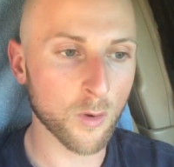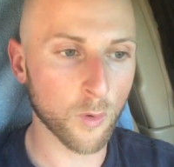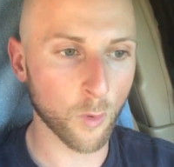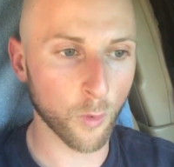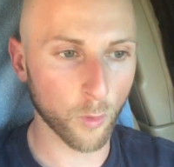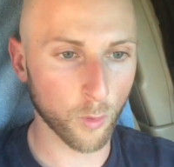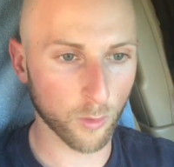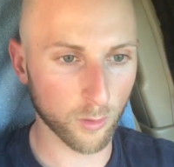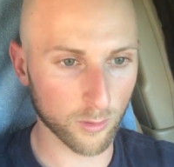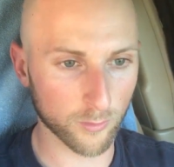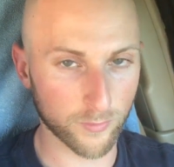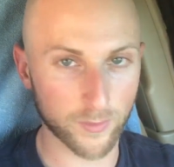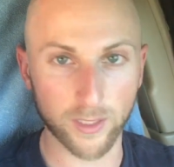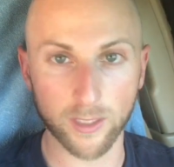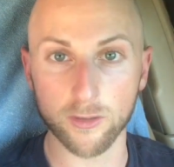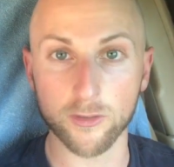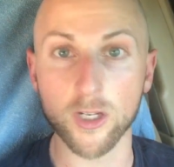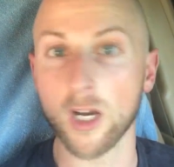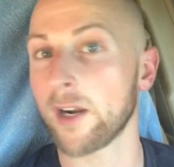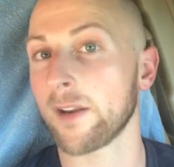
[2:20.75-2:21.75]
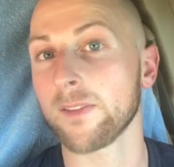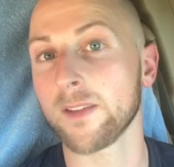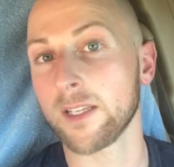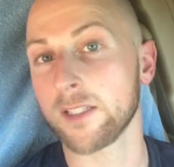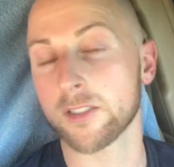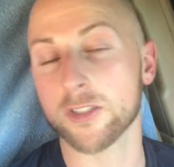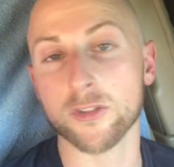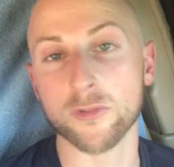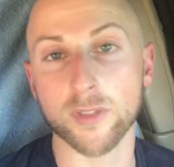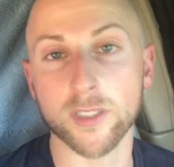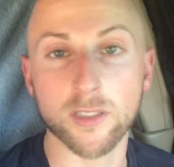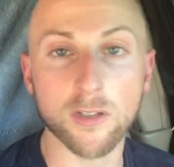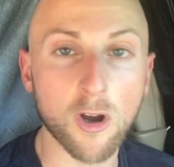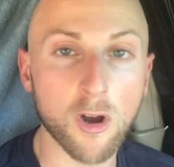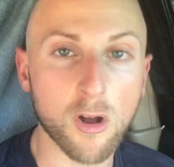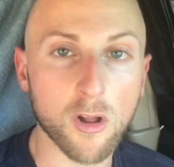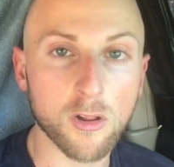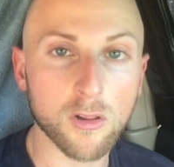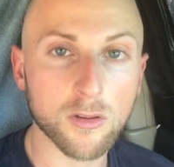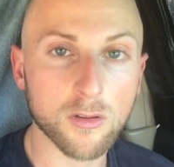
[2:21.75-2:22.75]
or they're not in the industry at
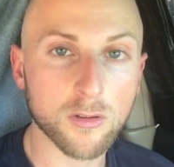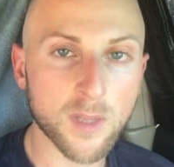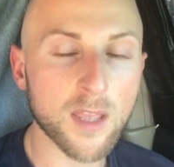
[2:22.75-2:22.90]
all.